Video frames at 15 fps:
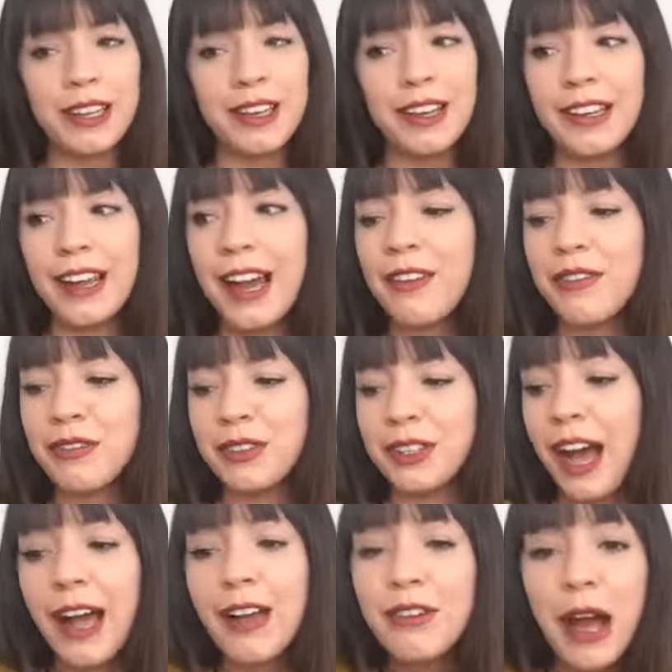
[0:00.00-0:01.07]
I, I feel,
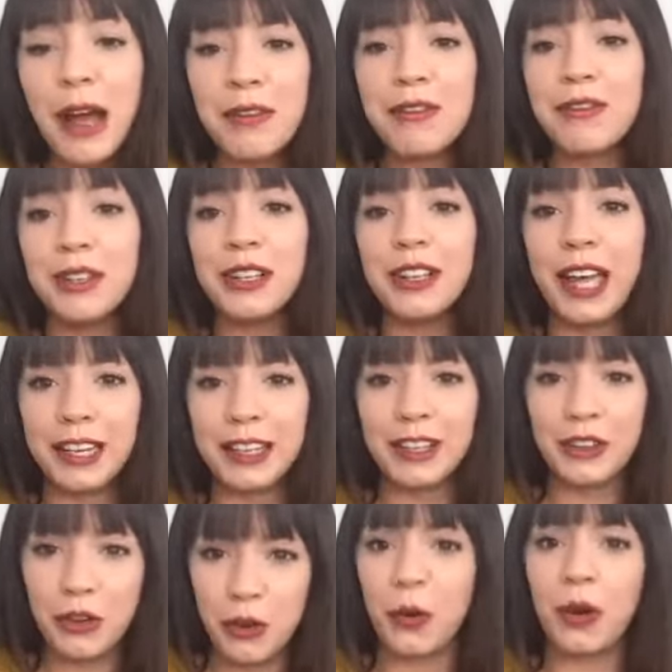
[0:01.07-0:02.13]
I, I feel like
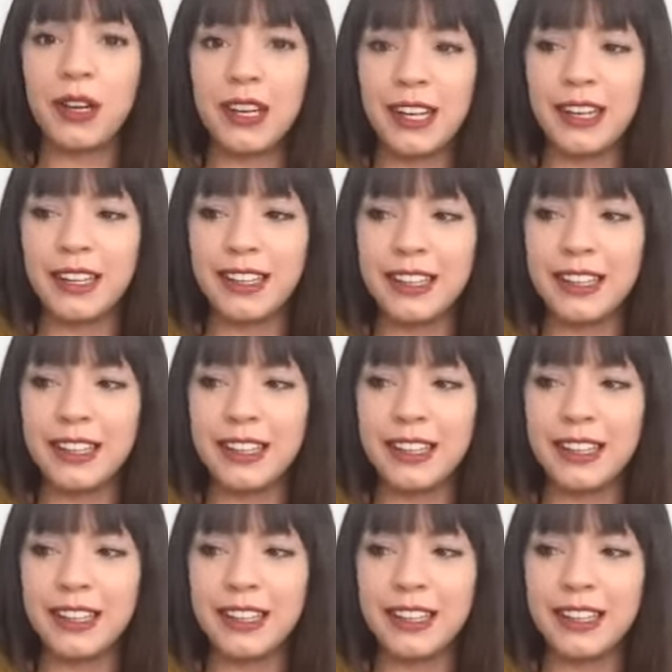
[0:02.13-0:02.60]
Courtney.